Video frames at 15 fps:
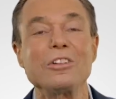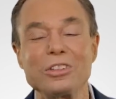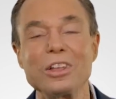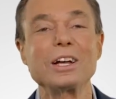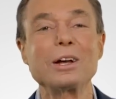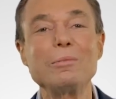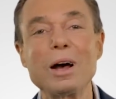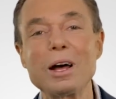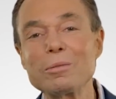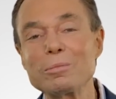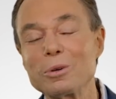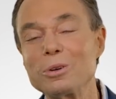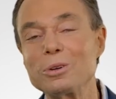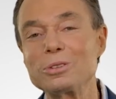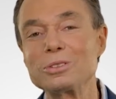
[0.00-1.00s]
think about
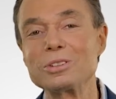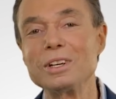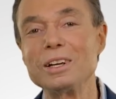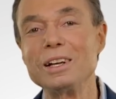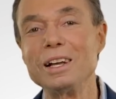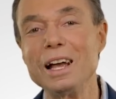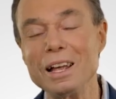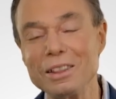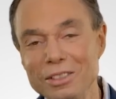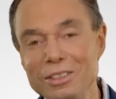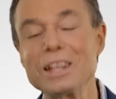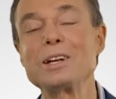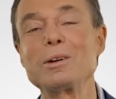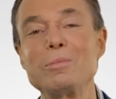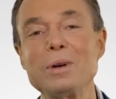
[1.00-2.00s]
Bruce and
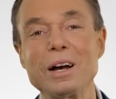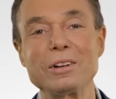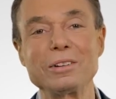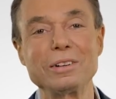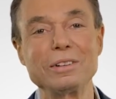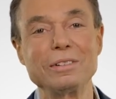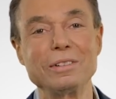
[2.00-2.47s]
think about